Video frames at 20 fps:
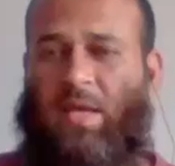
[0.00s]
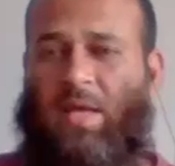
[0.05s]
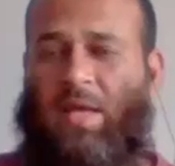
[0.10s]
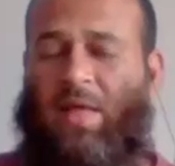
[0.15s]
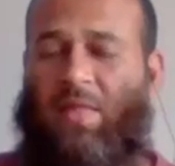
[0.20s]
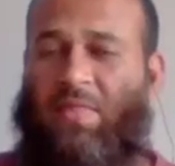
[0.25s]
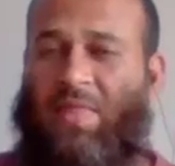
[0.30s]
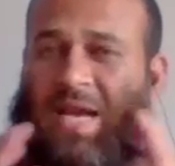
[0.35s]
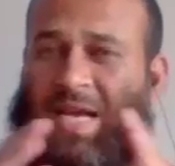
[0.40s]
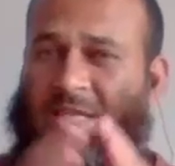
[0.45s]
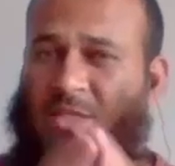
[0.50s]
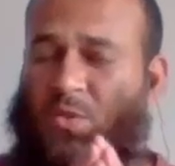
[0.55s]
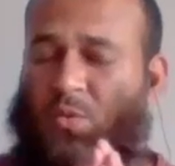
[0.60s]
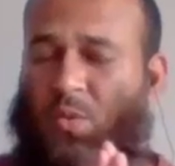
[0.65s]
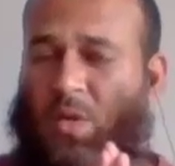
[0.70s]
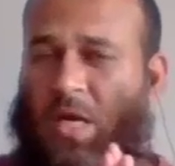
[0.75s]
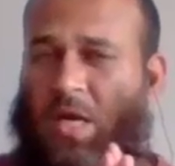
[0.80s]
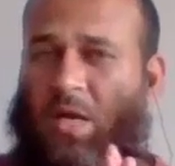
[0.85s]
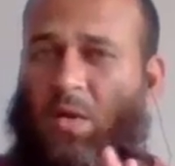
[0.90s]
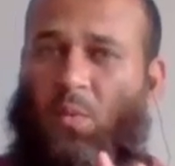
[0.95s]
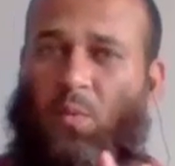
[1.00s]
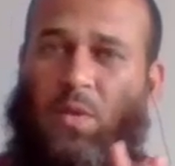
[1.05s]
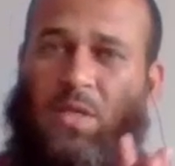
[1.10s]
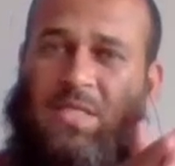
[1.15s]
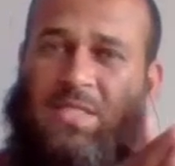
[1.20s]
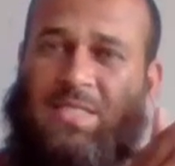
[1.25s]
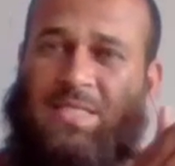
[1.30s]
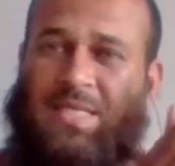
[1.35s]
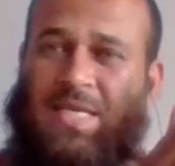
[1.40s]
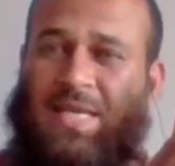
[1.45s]
That's why we
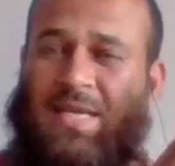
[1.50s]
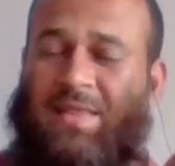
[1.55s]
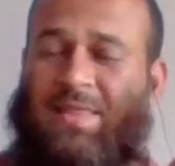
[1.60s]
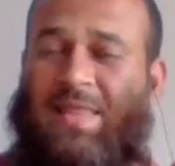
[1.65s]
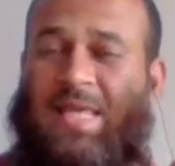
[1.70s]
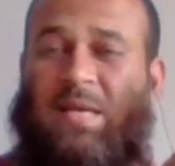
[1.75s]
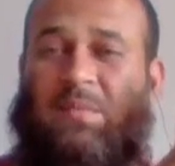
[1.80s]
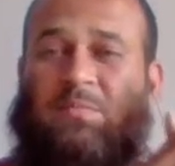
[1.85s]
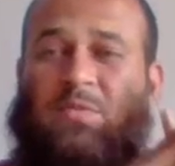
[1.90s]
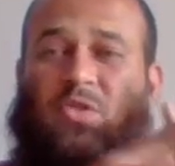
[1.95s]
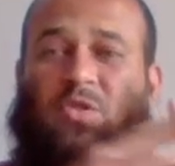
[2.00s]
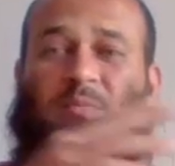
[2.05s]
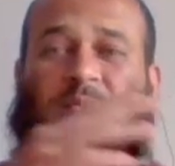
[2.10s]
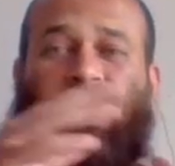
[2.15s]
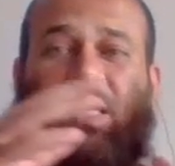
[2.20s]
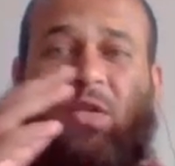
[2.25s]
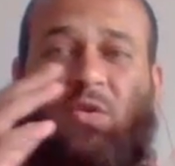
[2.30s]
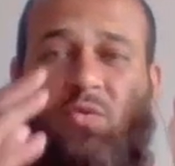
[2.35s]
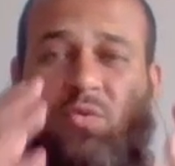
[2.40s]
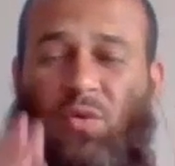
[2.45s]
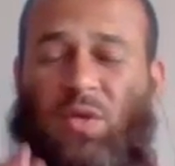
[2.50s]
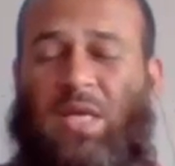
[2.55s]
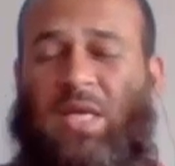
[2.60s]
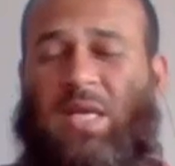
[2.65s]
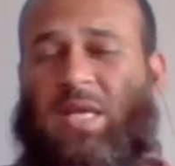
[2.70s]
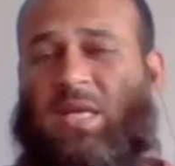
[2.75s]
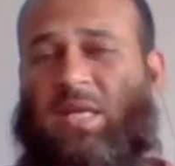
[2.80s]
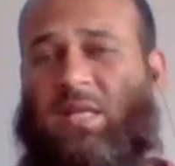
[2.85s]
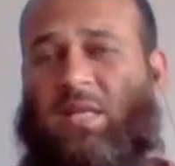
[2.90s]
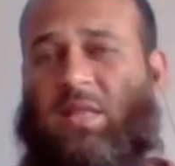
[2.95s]
see them to be
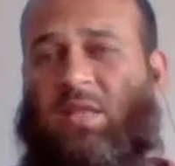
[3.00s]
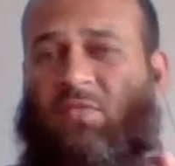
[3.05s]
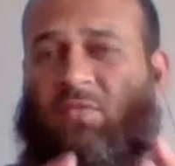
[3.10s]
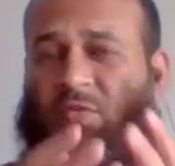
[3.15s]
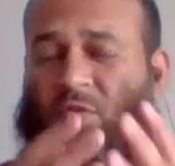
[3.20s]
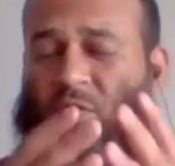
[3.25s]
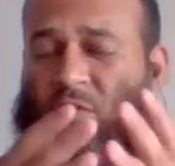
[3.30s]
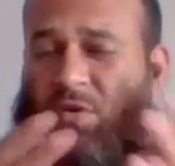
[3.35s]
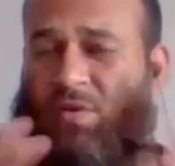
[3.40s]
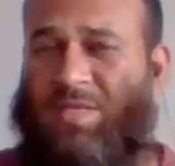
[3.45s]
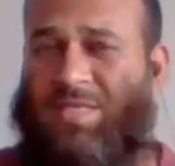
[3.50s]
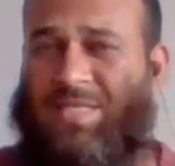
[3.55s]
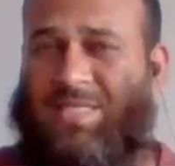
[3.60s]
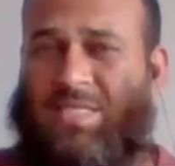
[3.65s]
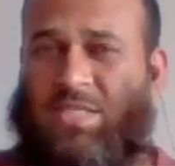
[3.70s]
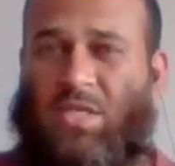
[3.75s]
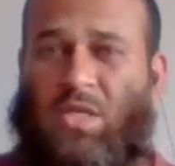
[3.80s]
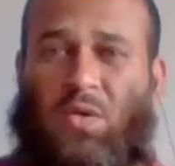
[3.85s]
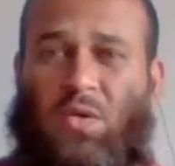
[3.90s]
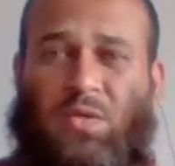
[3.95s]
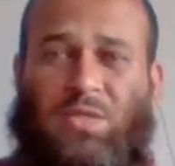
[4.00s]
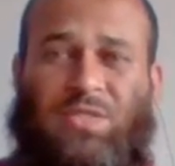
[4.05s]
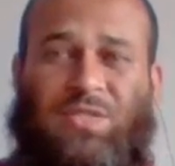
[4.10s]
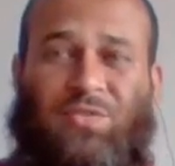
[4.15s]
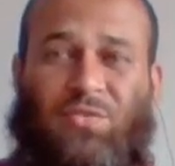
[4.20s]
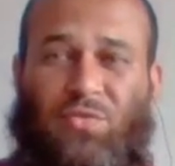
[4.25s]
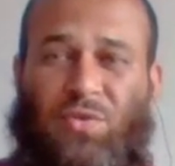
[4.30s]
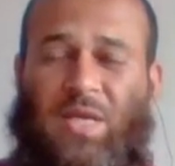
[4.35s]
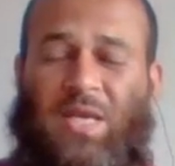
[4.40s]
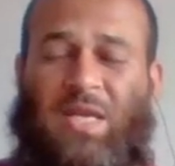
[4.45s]
green. The forest looks
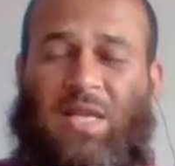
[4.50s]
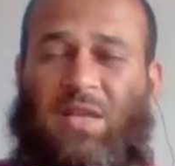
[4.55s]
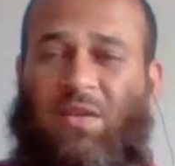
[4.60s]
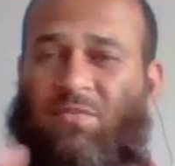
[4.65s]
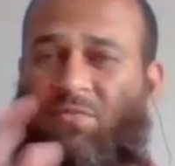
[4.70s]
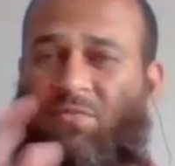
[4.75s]
green. If